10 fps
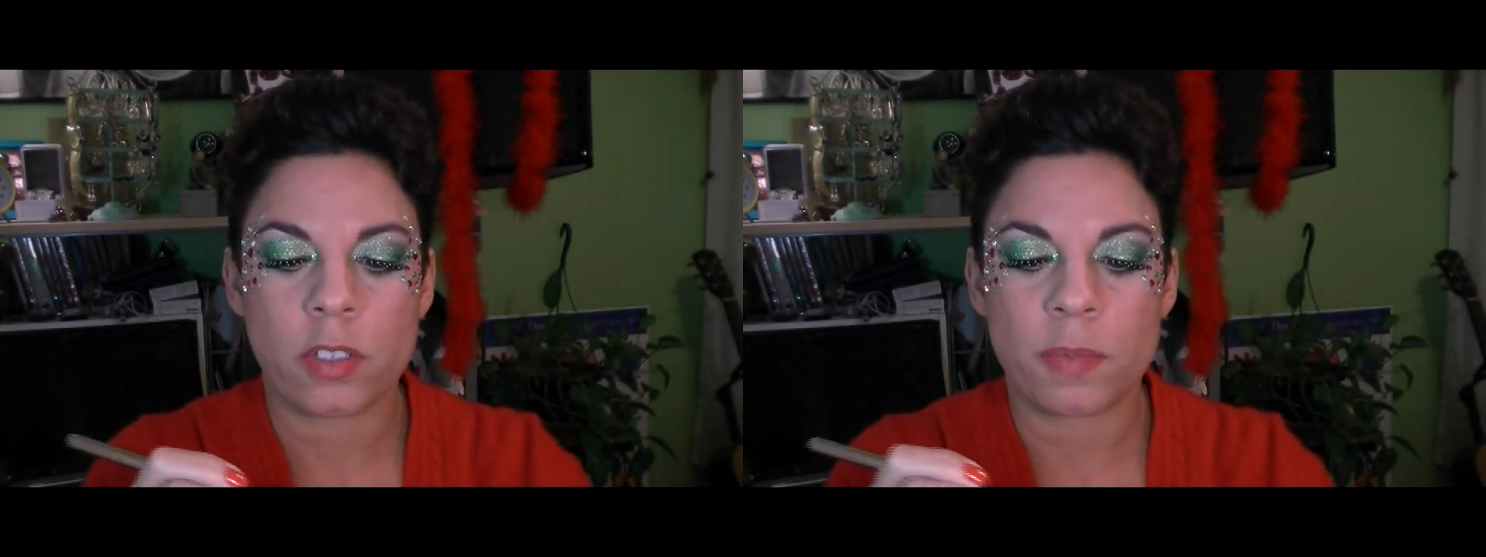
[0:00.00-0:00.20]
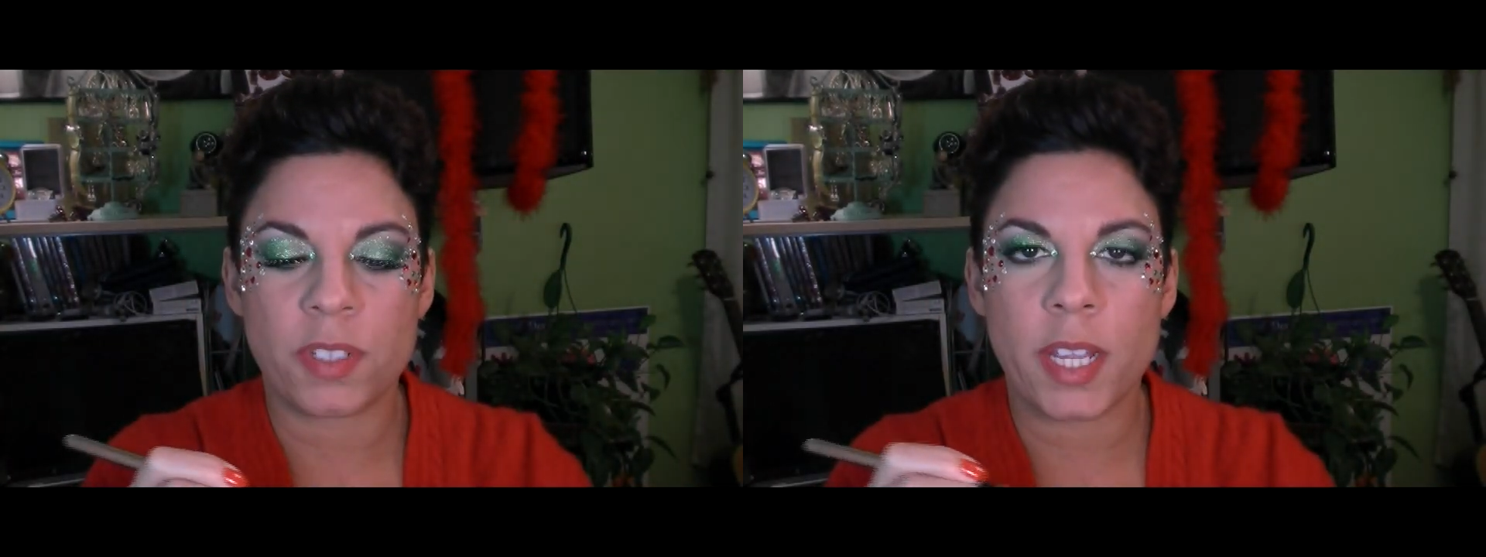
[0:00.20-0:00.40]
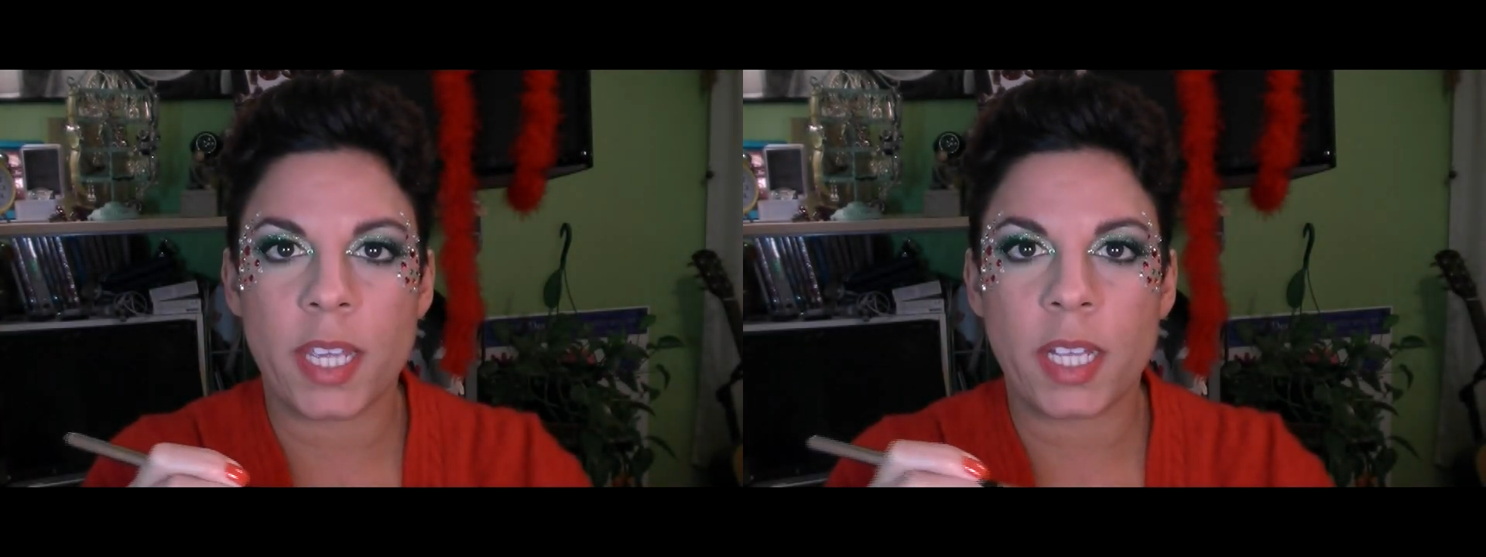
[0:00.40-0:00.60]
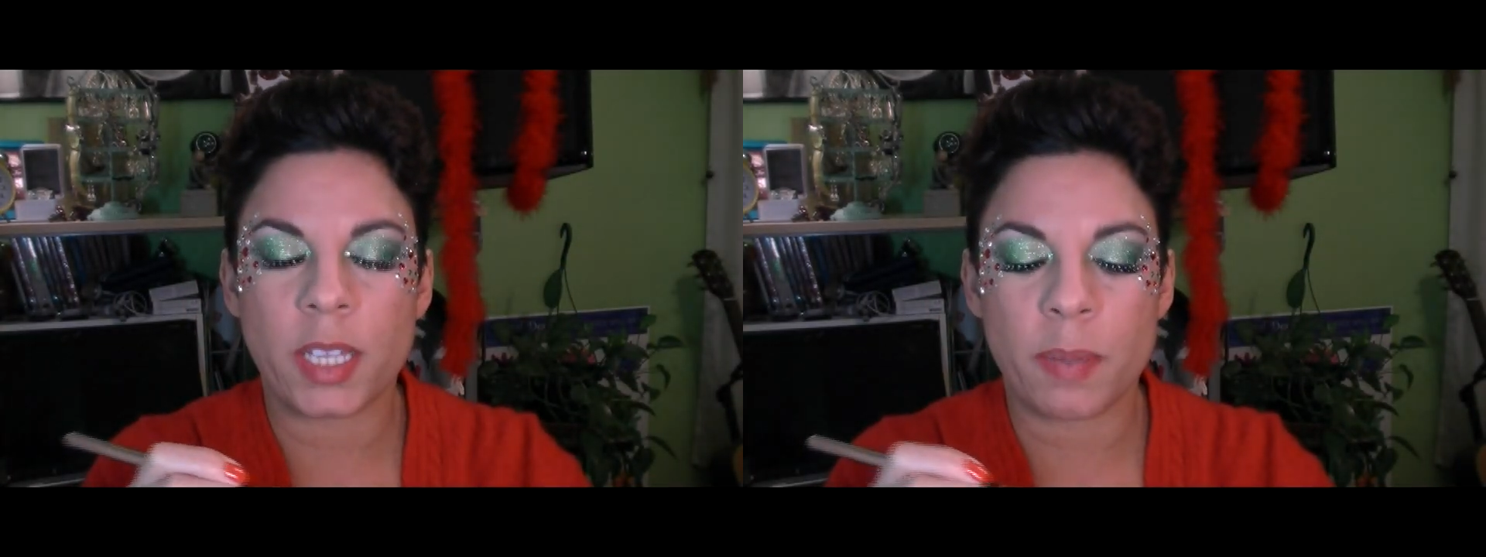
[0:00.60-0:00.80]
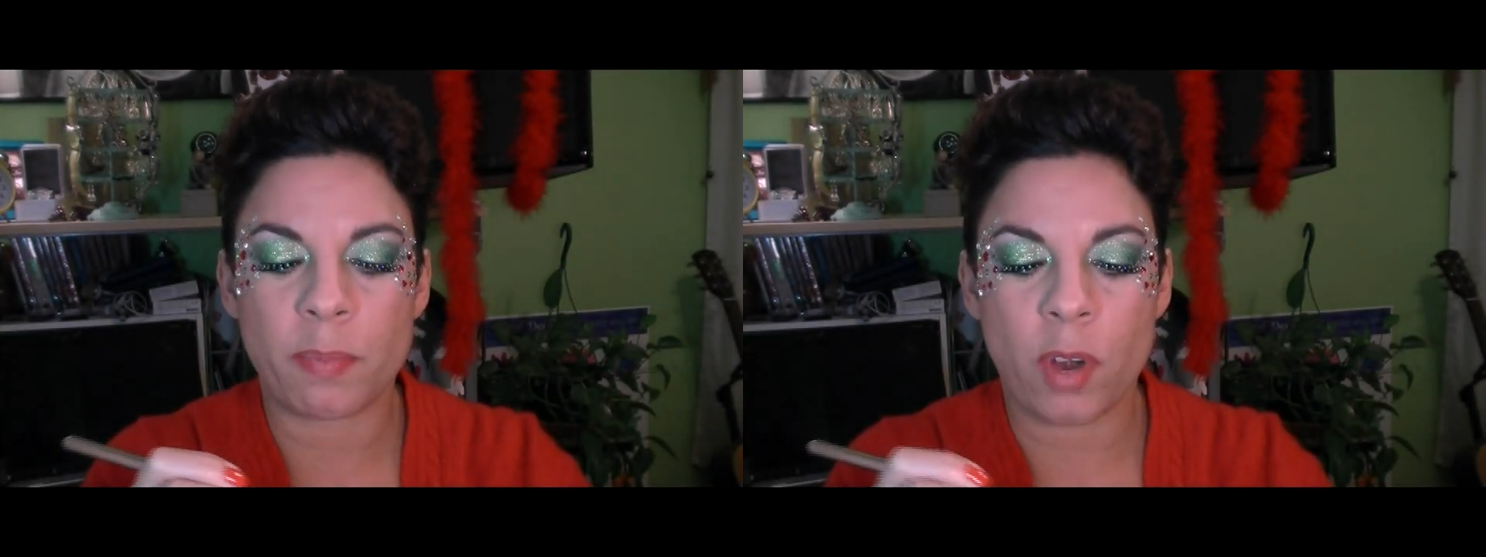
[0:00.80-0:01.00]
So I'm just taking a
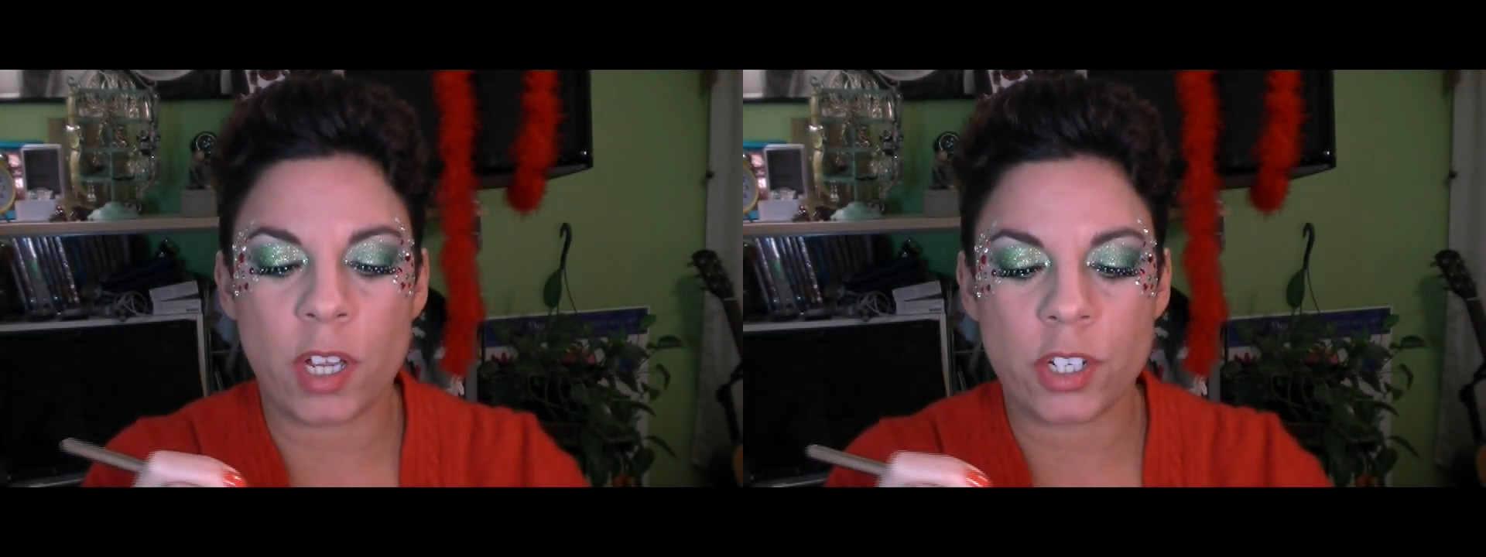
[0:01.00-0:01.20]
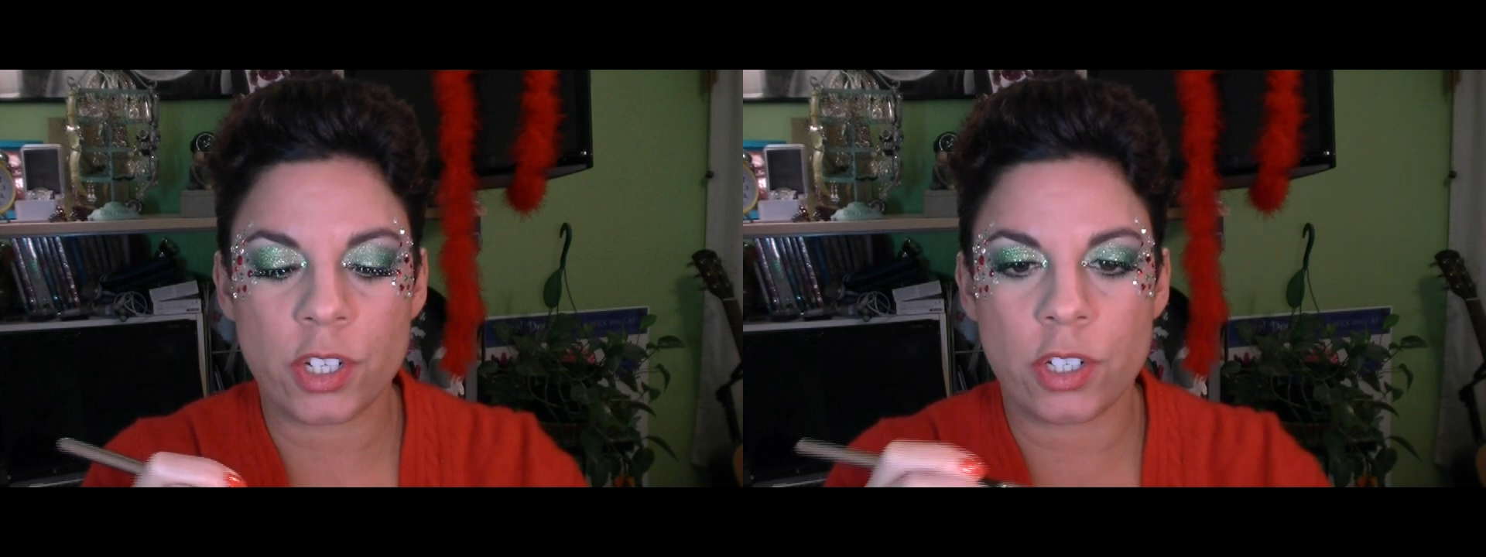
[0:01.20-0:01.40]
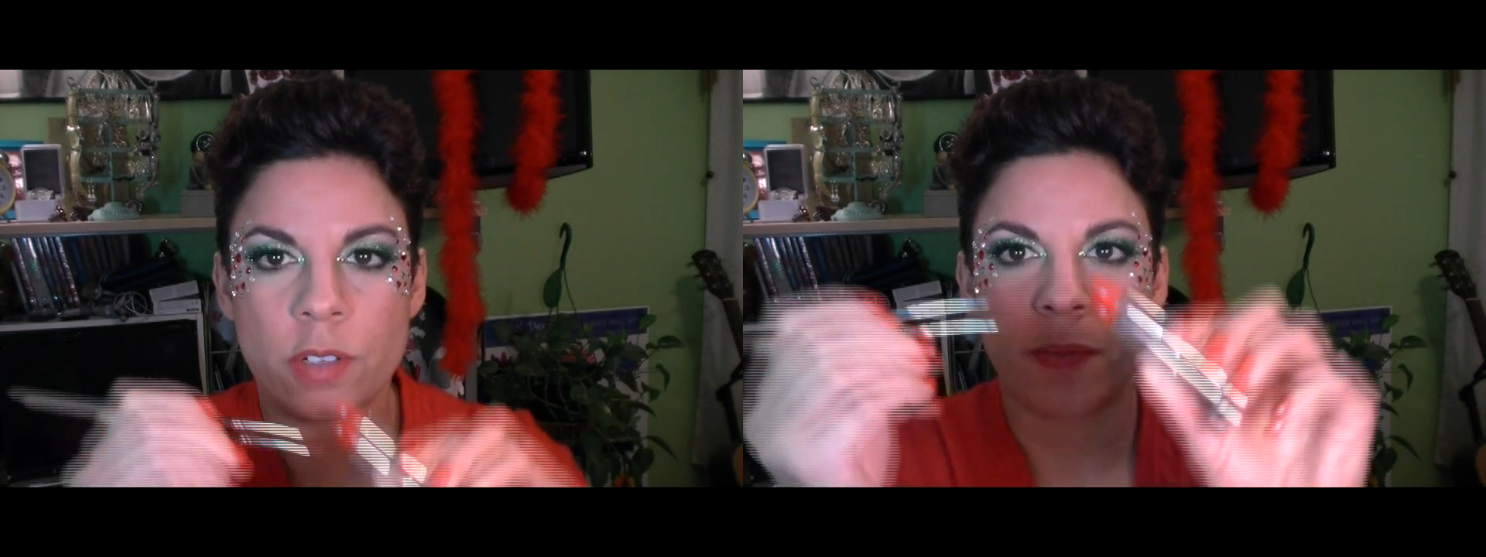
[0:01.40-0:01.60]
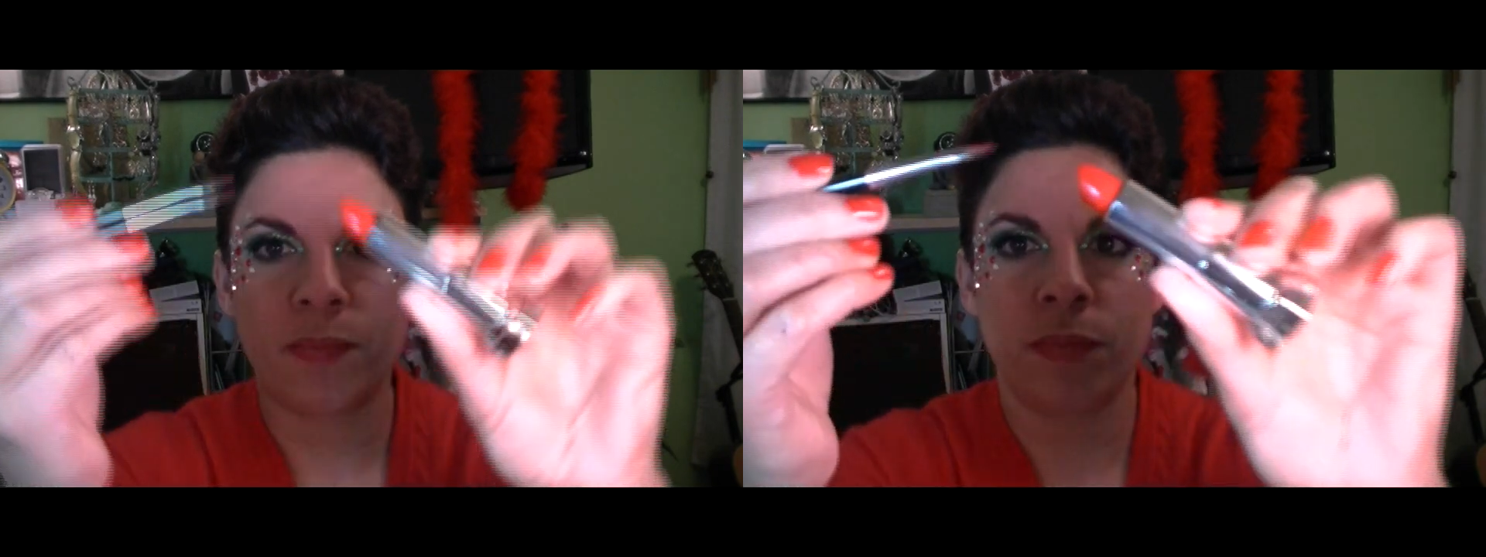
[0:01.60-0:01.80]
lip brush,